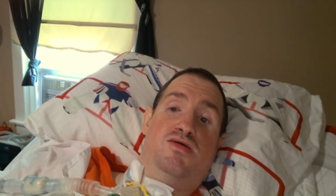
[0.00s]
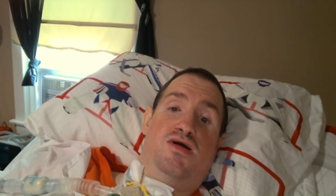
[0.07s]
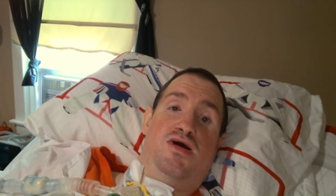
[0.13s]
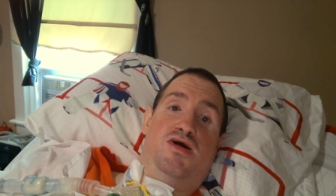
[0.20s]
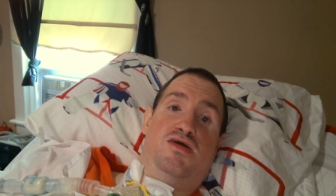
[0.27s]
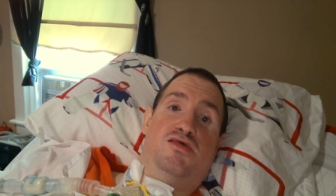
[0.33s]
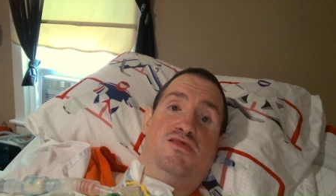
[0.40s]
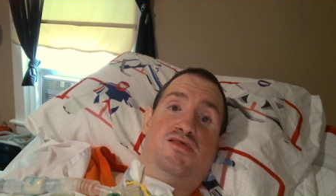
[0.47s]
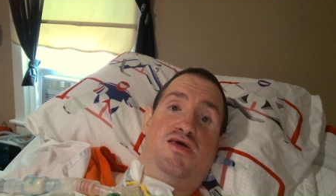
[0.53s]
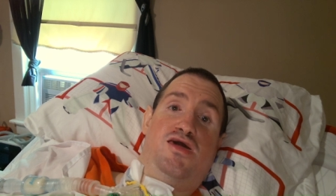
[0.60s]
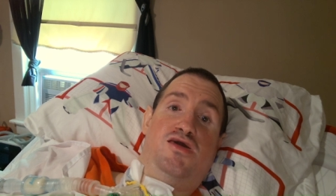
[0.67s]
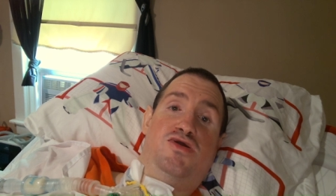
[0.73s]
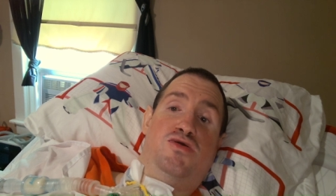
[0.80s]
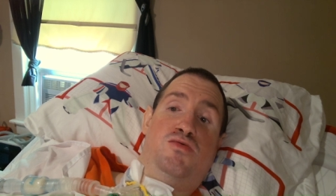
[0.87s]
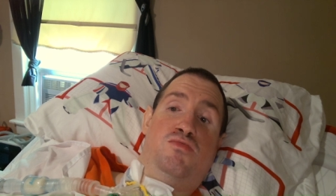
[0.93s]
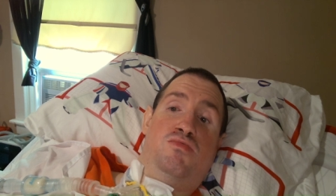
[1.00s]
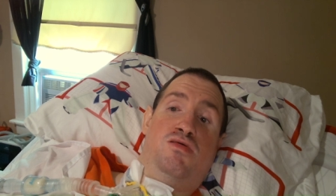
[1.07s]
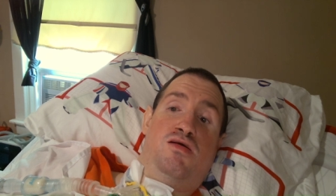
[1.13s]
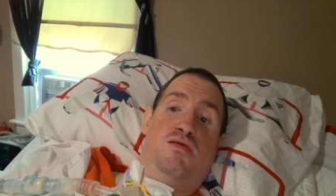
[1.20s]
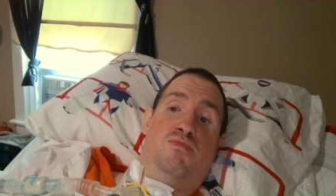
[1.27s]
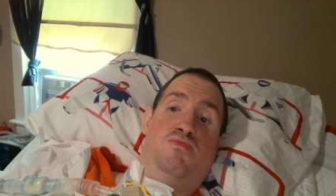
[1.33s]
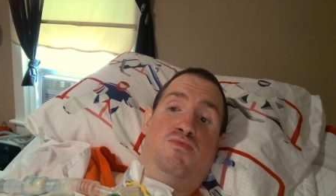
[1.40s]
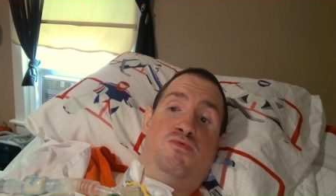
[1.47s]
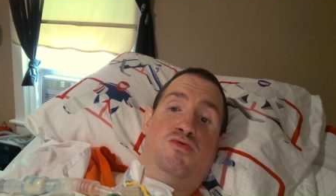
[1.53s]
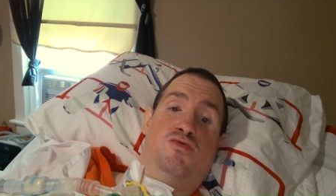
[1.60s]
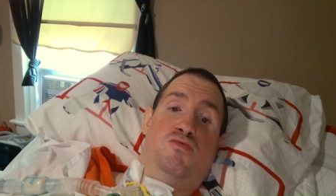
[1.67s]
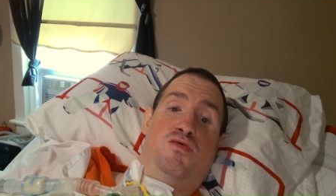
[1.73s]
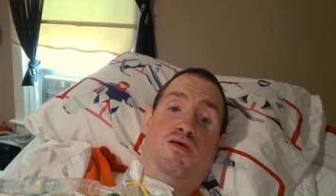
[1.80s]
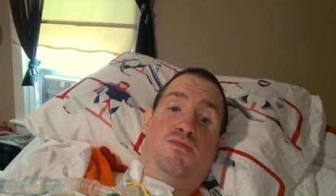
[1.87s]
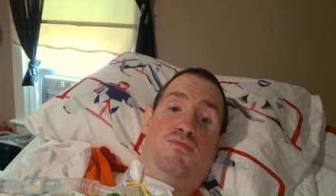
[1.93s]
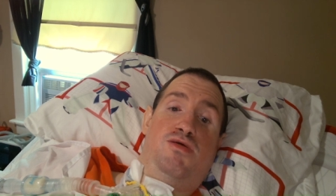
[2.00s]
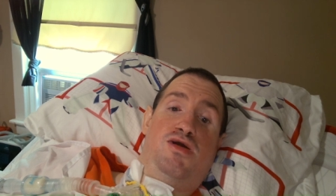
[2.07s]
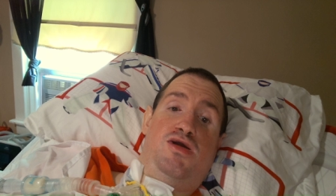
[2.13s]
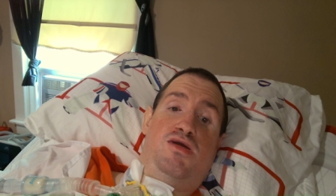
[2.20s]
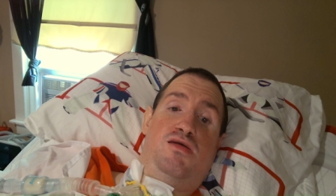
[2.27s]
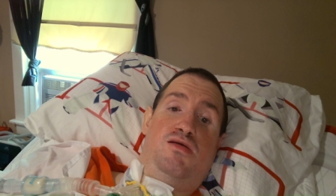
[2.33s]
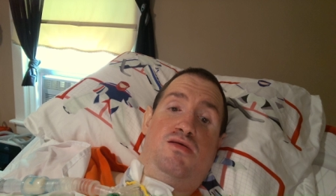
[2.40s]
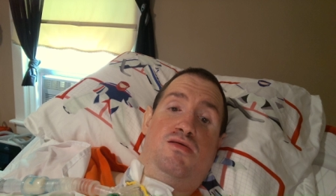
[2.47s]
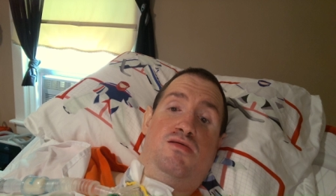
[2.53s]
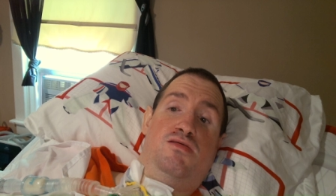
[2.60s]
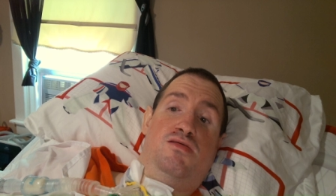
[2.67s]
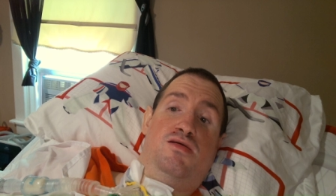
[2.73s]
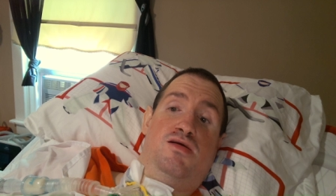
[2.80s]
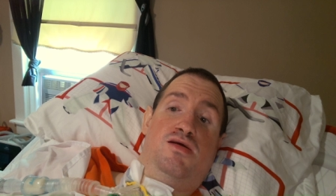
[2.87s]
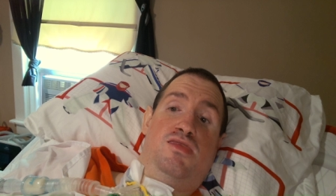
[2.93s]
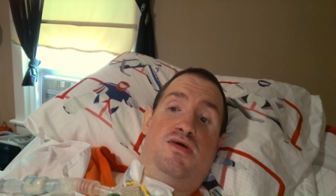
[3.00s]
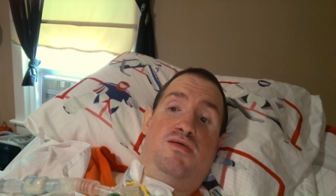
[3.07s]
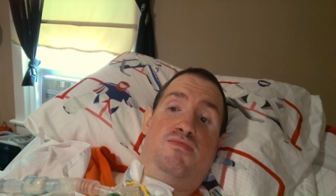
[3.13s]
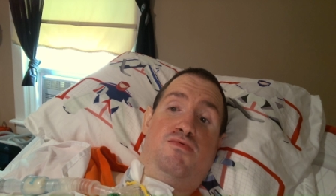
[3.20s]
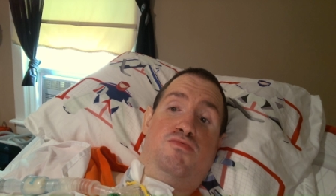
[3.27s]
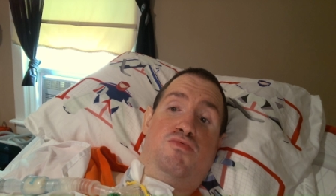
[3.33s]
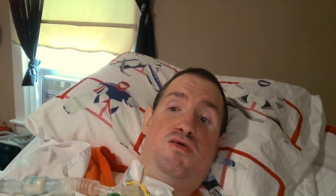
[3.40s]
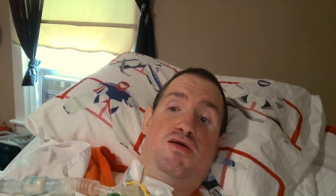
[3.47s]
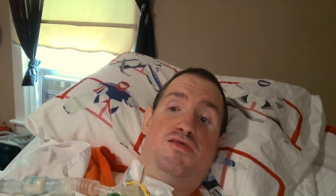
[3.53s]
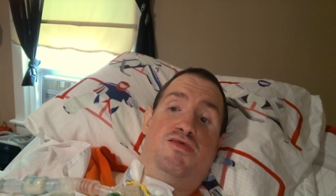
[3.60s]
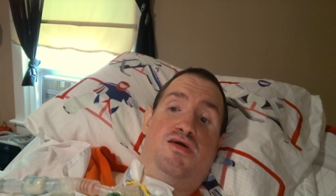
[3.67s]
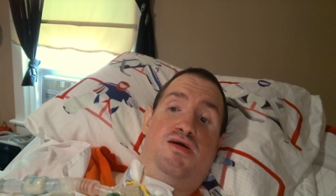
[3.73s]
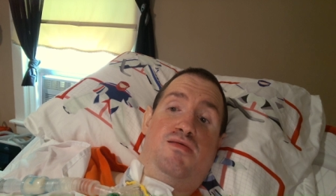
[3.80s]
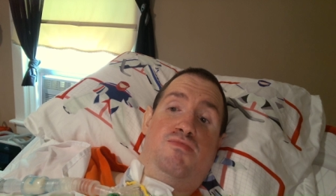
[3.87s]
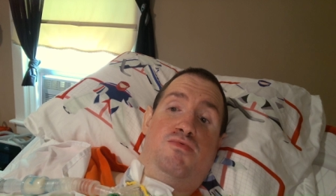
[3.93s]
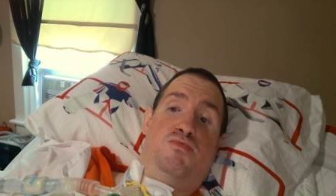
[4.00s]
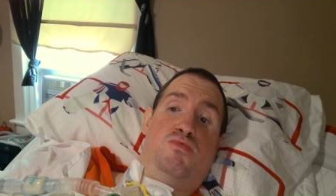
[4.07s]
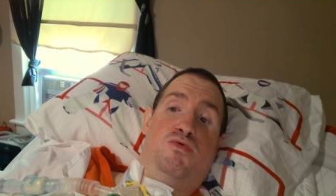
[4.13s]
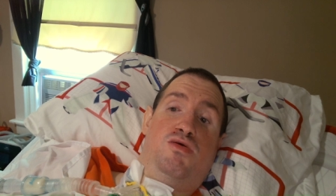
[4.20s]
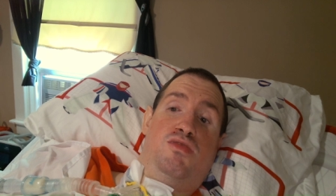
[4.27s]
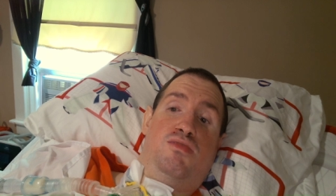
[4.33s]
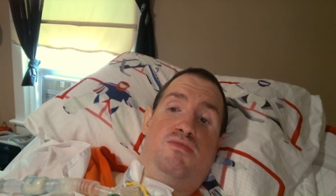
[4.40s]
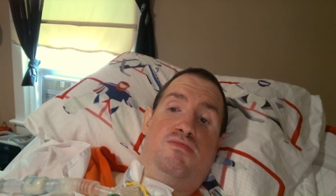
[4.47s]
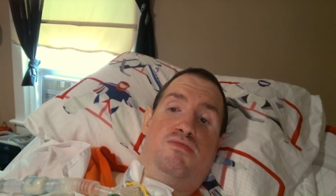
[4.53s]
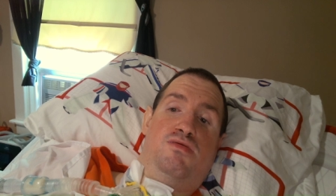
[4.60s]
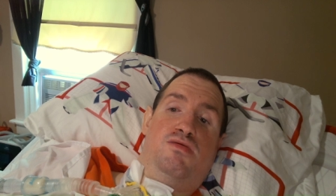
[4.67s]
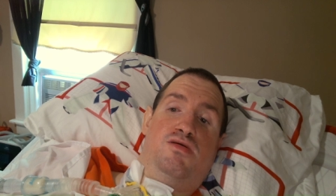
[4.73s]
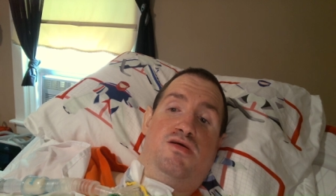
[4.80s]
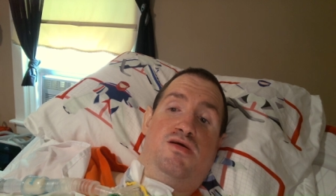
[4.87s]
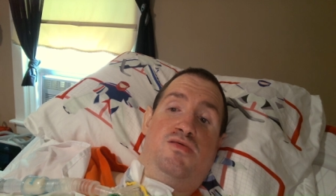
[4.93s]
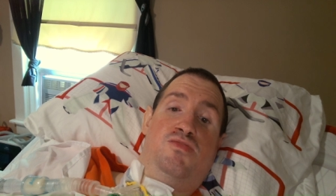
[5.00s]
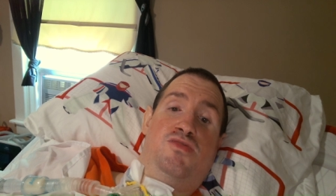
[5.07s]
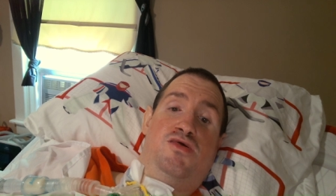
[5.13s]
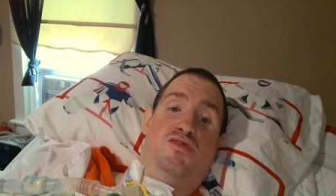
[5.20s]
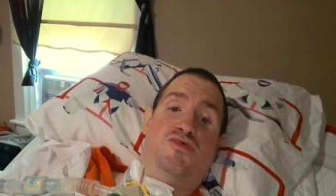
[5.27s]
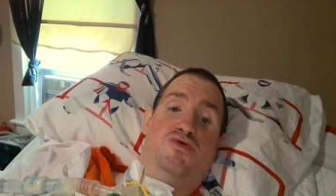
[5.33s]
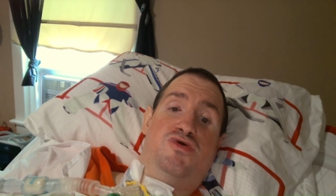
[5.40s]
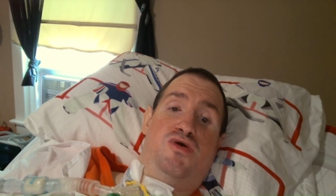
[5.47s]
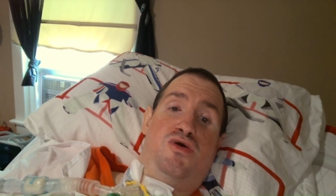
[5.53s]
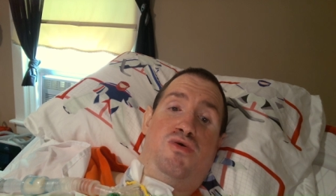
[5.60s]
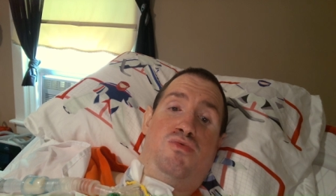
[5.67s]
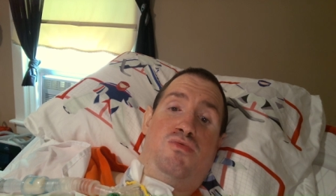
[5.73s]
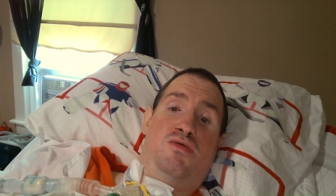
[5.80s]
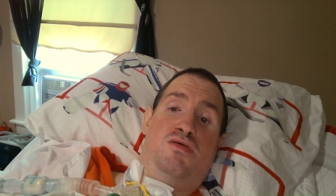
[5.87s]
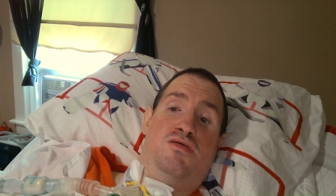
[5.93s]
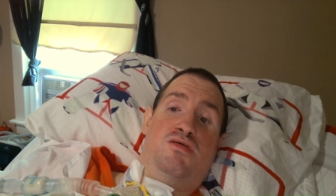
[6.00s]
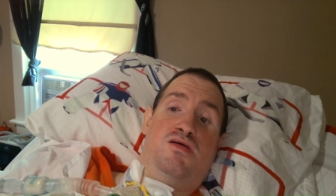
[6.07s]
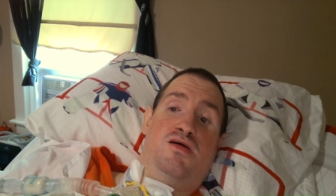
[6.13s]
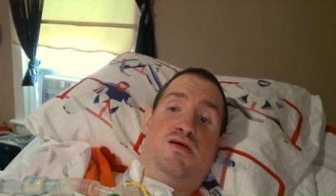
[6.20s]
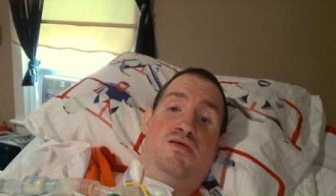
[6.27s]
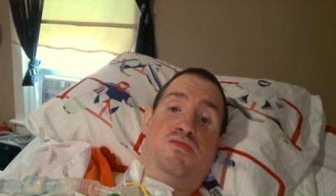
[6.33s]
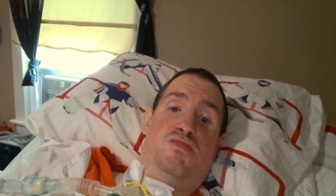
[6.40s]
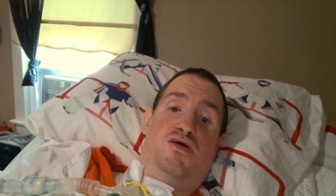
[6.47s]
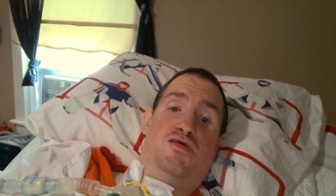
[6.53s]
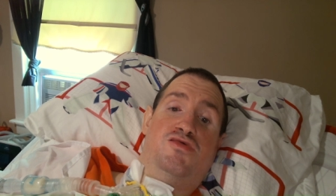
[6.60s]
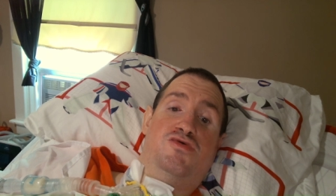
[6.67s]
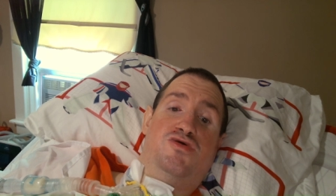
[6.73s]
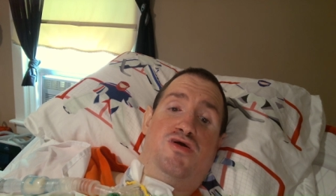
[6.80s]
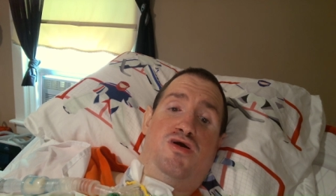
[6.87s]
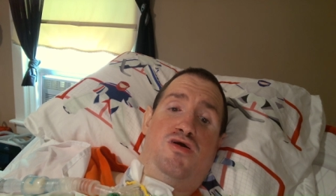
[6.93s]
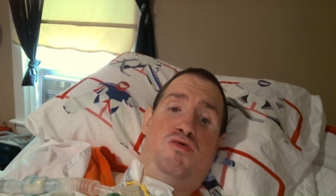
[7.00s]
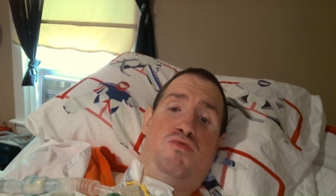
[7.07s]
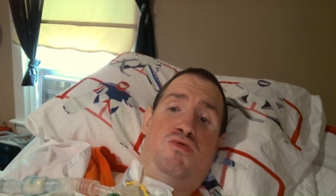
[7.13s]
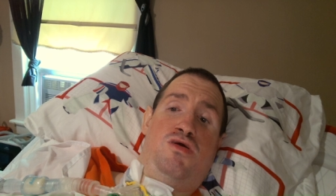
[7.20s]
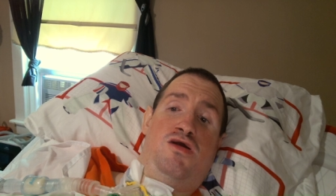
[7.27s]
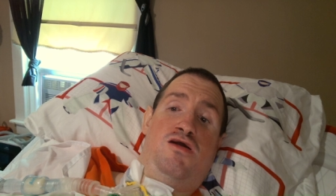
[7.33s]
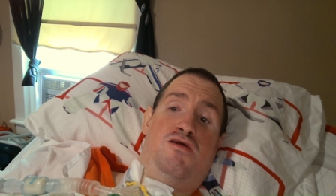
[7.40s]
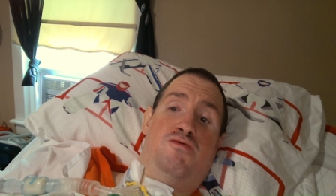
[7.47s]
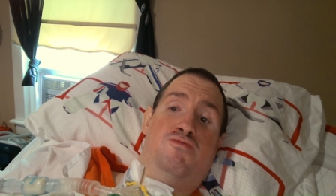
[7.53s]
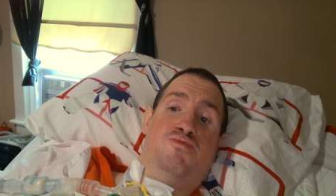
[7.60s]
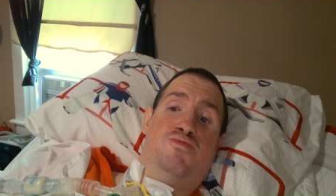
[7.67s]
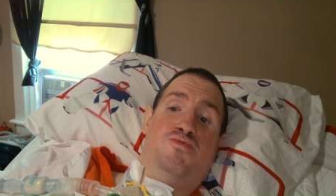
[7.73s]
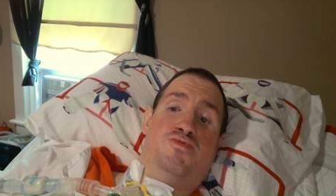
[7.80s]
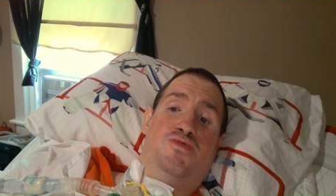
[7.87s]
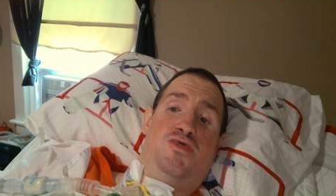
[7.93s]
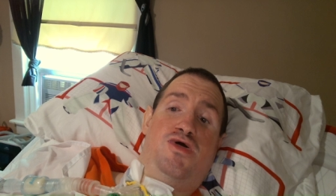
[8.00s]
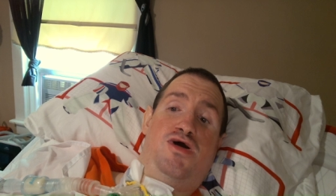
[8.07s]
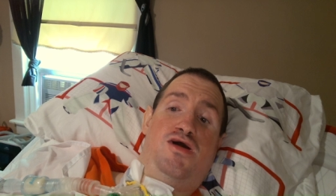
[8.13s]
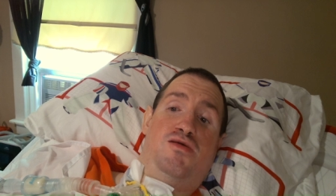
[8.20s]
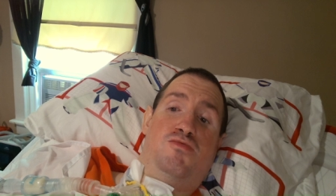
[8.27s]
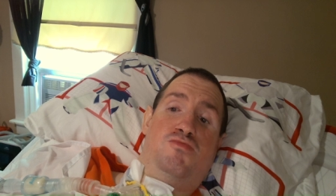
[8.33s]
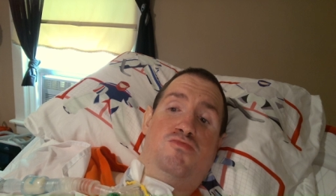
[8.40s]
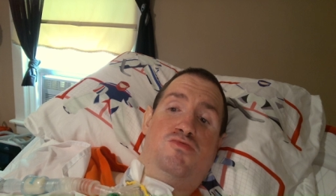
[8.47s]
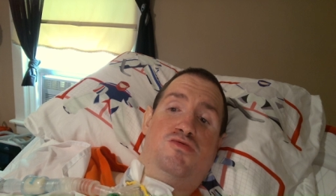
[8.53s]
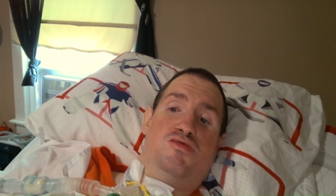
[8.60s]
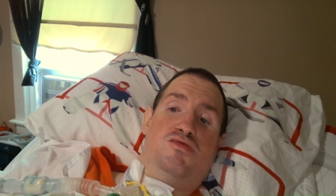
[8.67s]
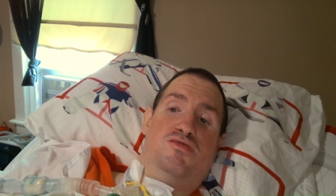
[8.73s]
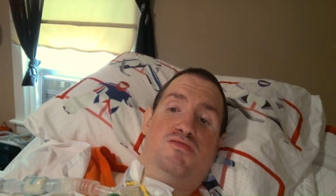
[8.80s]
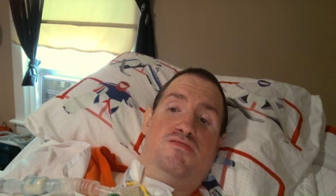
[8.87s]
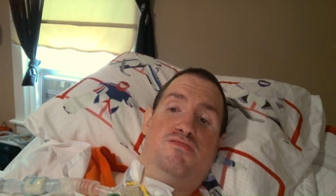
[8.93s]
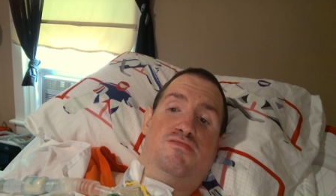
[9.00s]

Guys, thank you for joining me, and have a great day, everyone. And let's go, and let's go, Flyers.